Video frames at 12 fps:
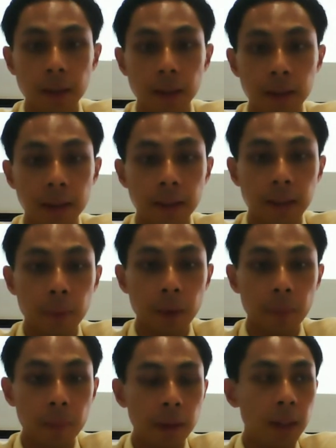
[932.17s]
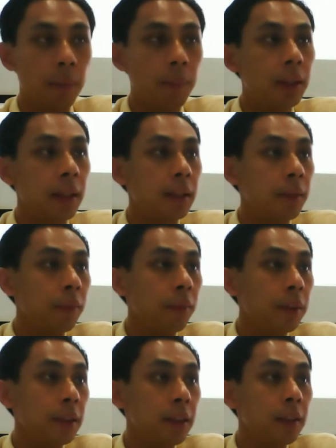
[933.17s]
Just give me a moment. Let me take some
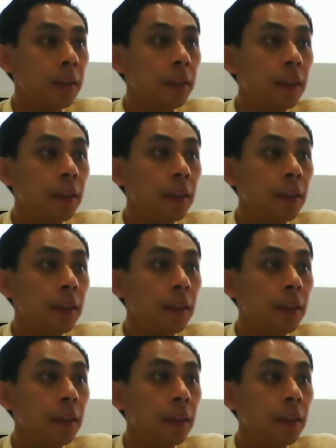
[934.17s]
questions.